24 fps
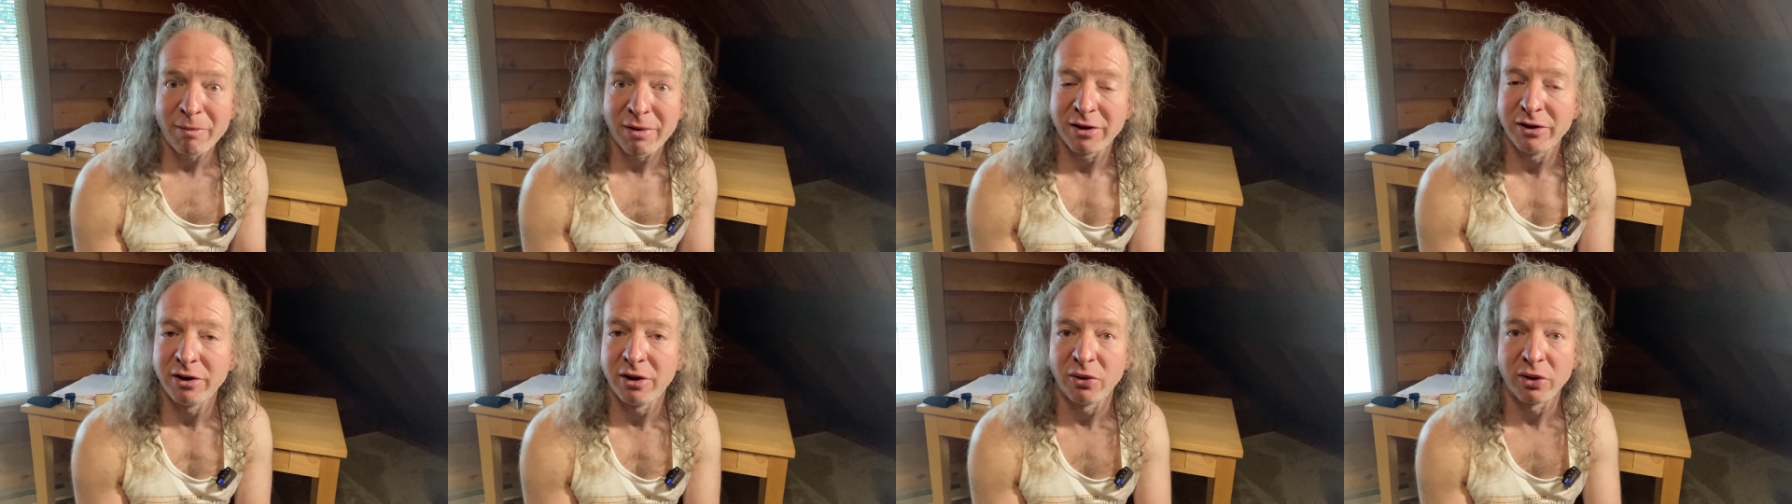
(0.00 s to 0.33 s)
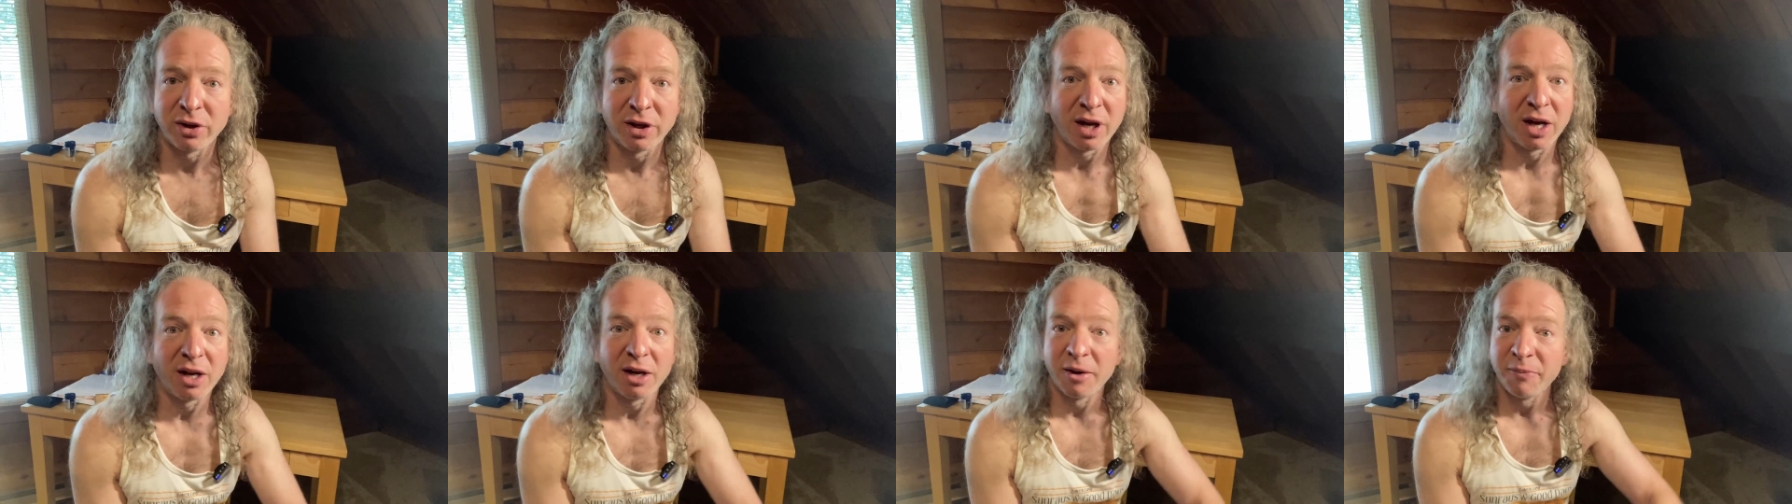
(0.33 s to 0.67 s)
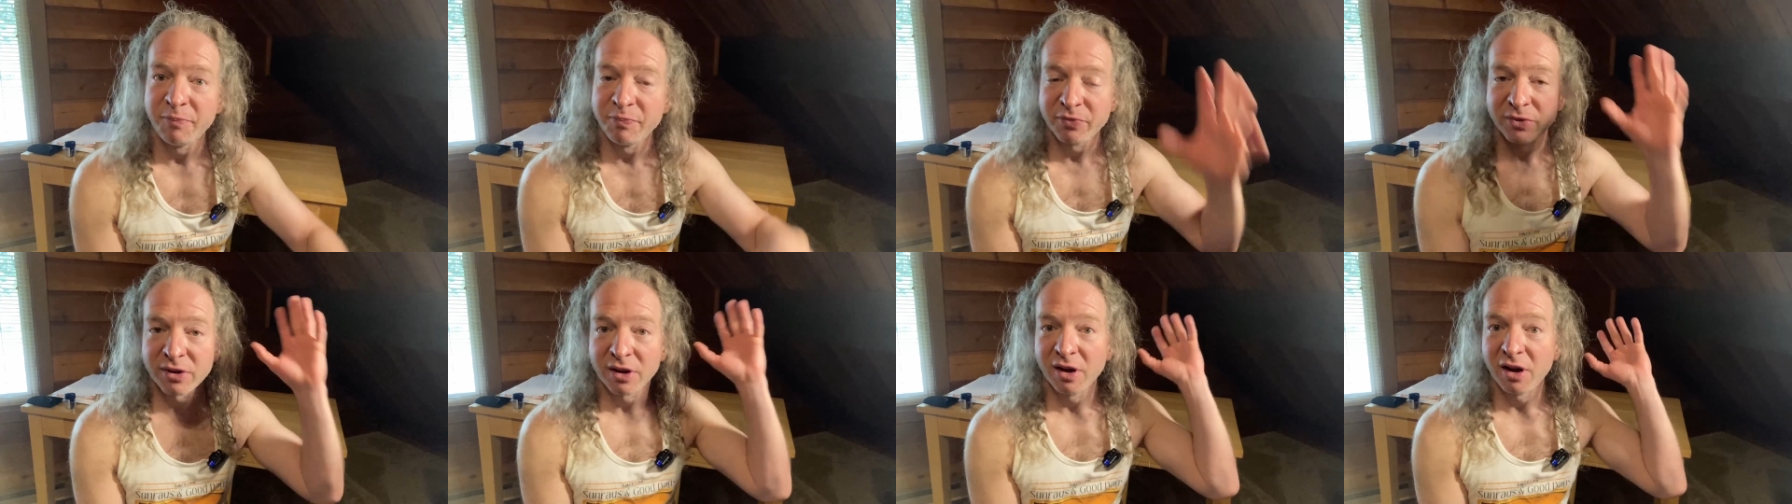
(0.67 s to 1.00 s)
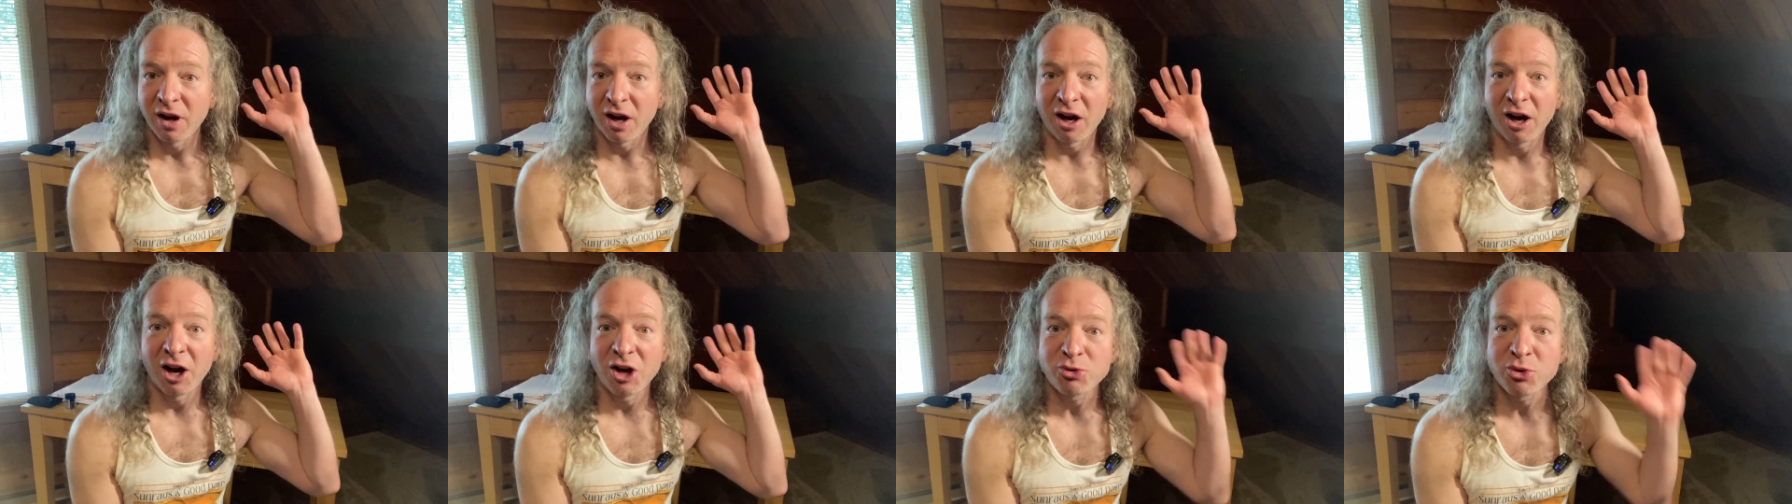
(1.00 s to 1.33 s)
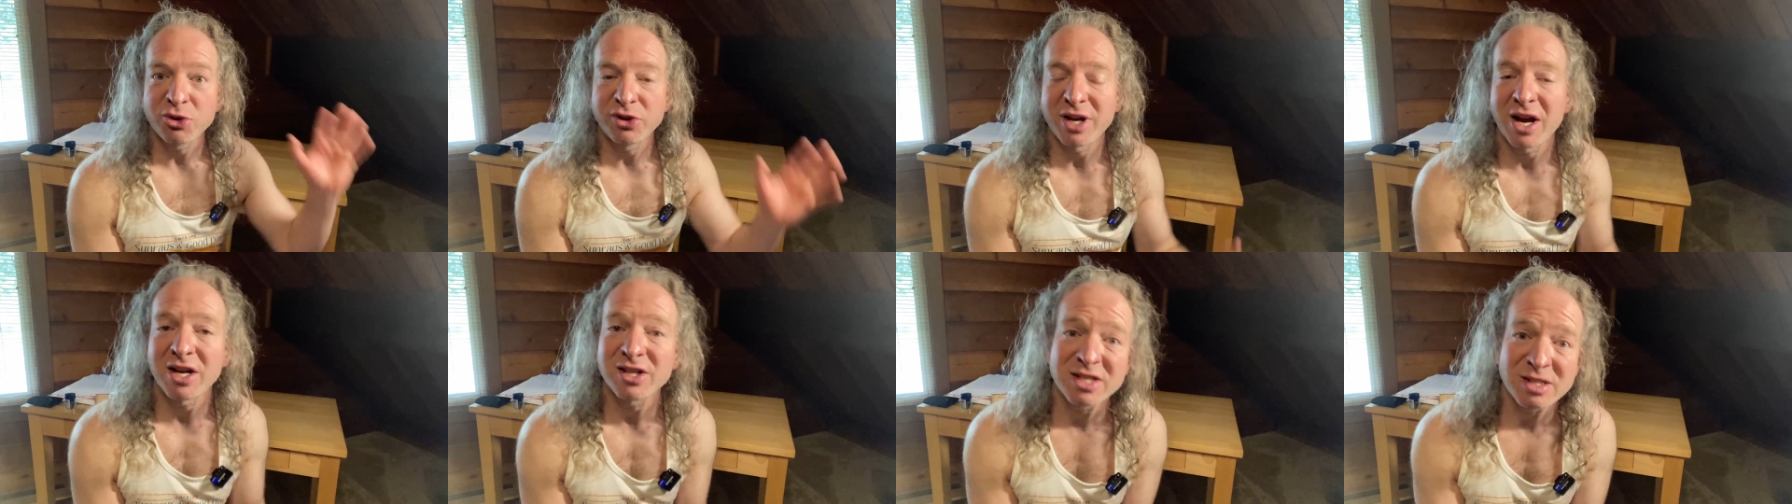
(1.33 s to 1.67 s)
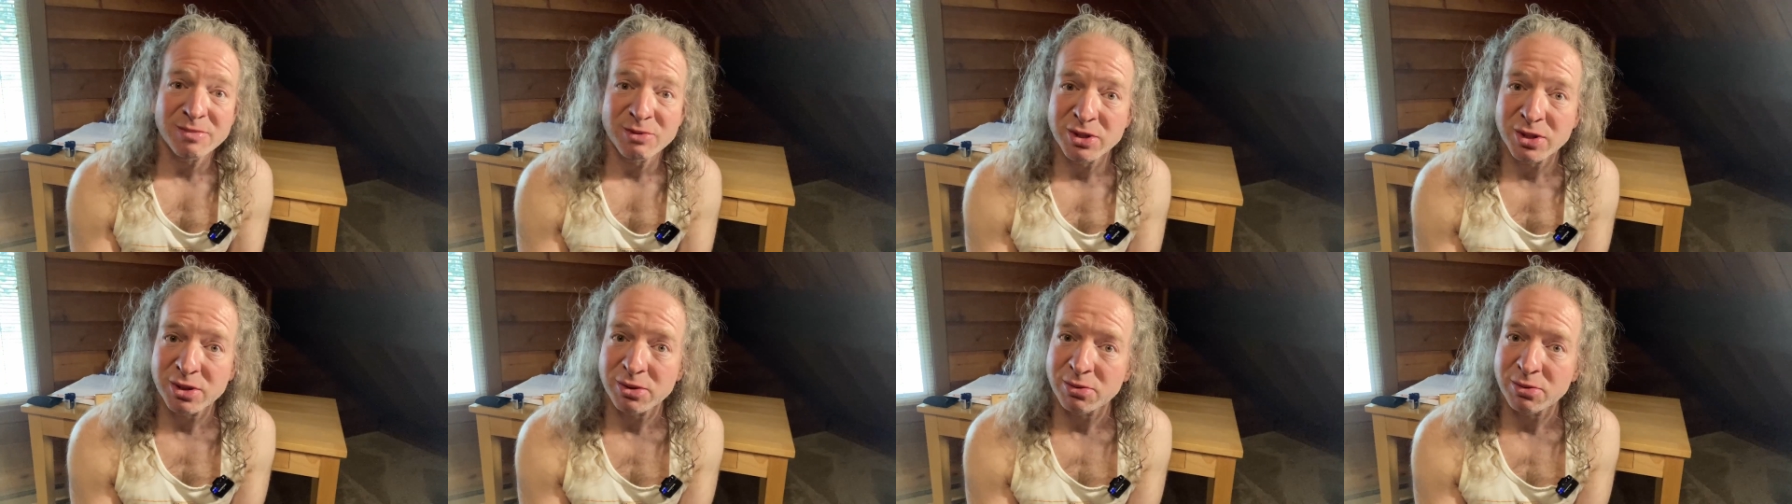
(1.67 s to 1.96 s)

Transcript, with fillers: and they'll get 100,000